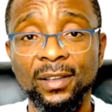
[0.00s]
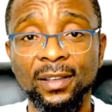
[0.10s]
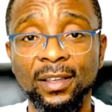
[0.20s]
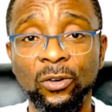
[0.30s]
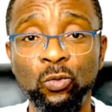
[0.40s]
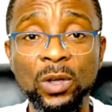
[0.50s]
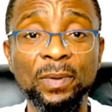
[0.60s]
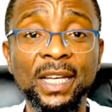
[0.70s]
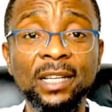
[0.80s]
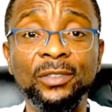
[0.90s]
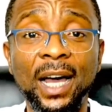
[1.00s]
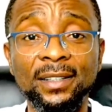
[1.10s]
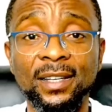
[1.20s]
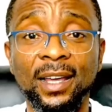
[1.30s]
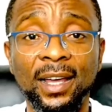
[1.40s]
We believe that
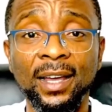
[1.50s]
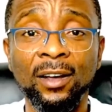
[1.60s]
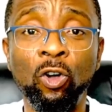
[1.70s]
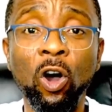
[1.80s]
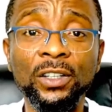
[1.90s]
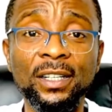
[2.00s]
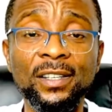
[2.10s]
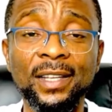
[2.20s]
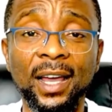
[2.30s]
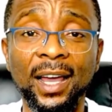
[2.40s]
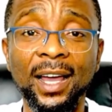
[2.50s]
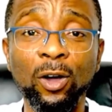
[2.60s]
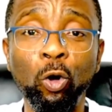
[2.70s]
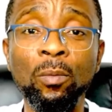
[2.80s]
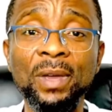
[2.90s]
God is
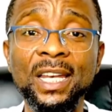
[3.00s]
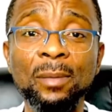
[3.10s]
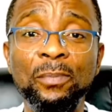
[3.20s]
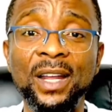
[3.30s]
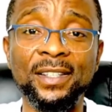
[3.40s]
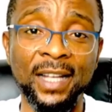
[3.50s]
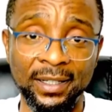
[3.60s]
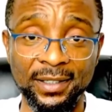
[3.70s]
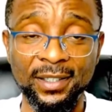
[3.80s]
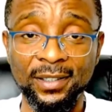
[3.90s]
omnipresent.